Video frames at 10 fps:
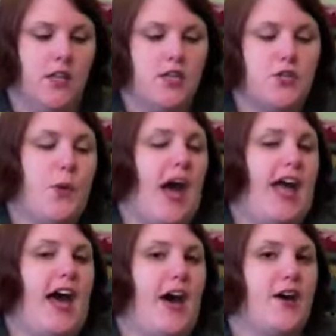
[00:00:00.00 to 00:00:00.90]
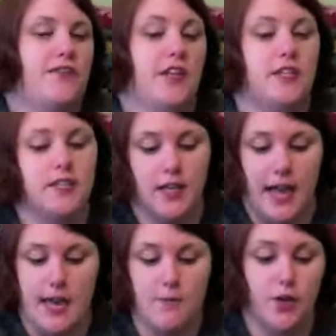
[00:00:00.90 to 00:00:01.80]
So I have
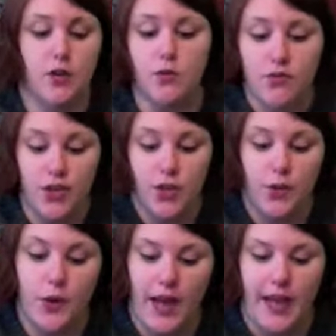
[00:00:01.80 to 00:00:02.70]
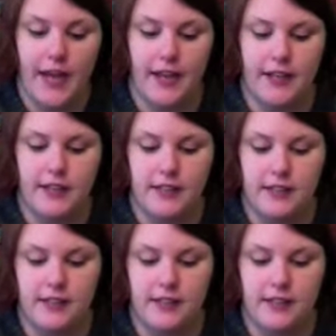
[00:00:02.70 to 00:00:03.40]
a book review and